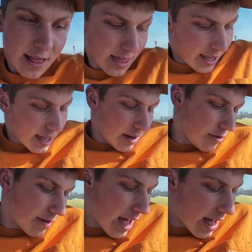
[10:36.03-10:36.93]
that, kid
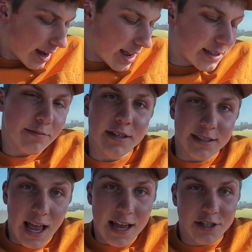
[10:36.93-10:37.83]
you not, has a
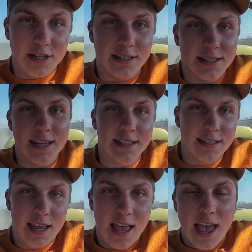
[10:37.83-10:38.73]
massaging seat,